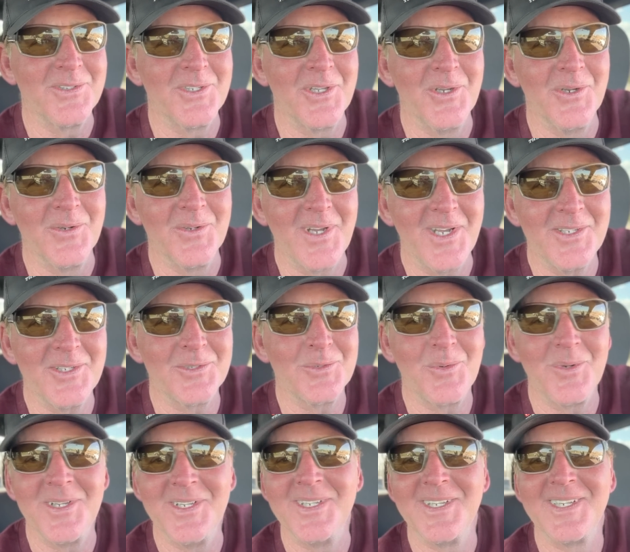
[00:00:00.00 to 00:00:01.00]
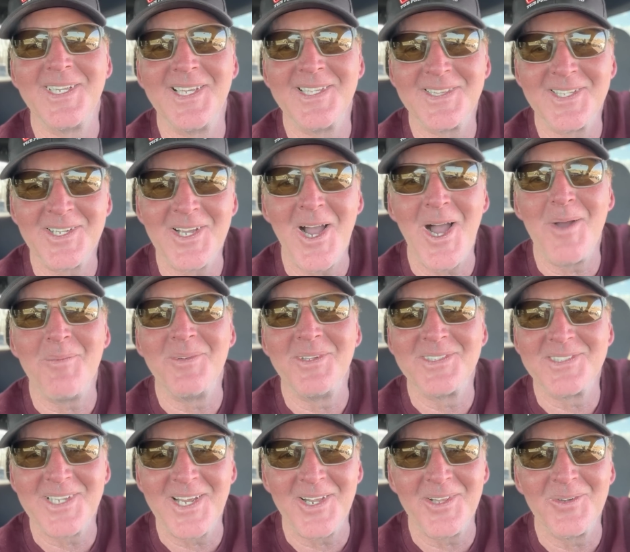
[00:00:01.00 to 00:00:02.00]
So I just wanted to get the
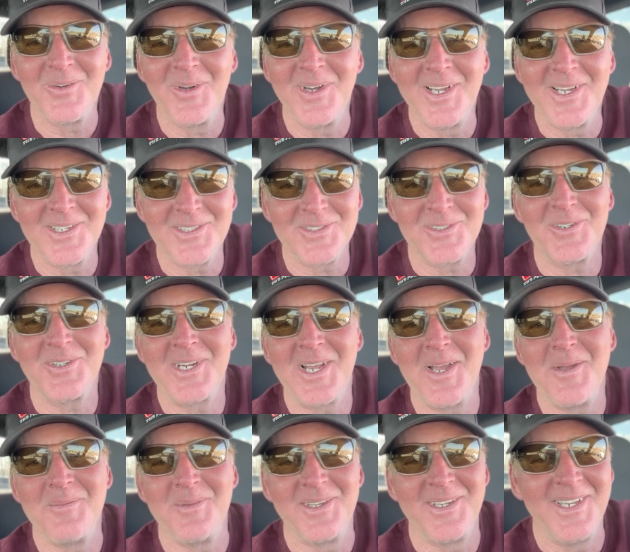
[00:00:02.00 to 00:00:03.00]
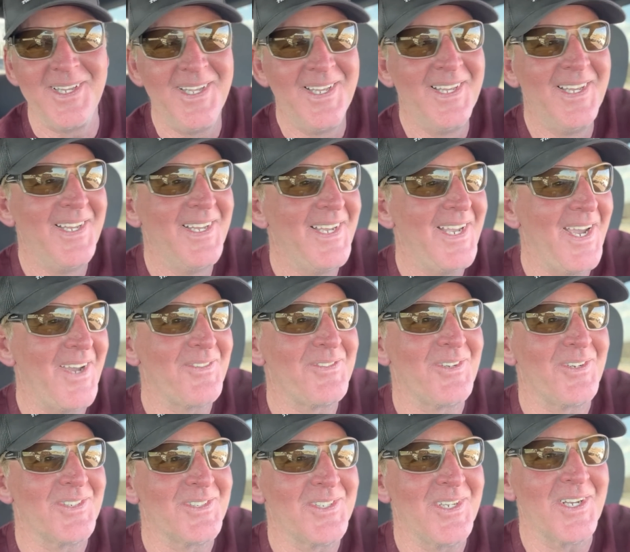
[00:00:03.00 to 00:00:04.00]
comments out of the way because they're coming
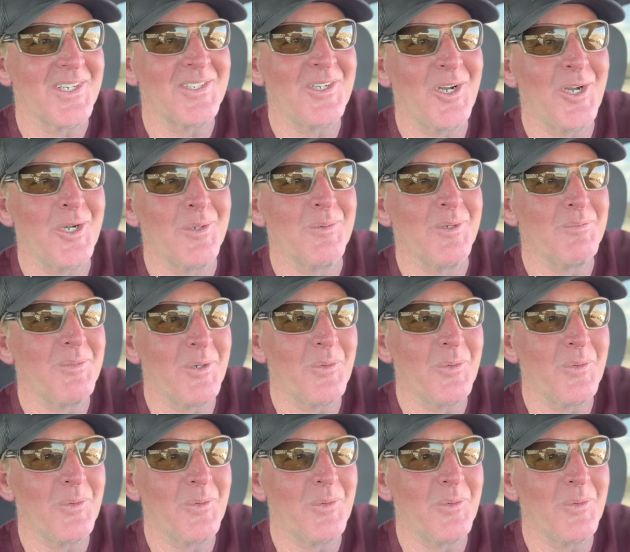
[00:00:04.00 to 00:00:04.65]
after a suck tournament.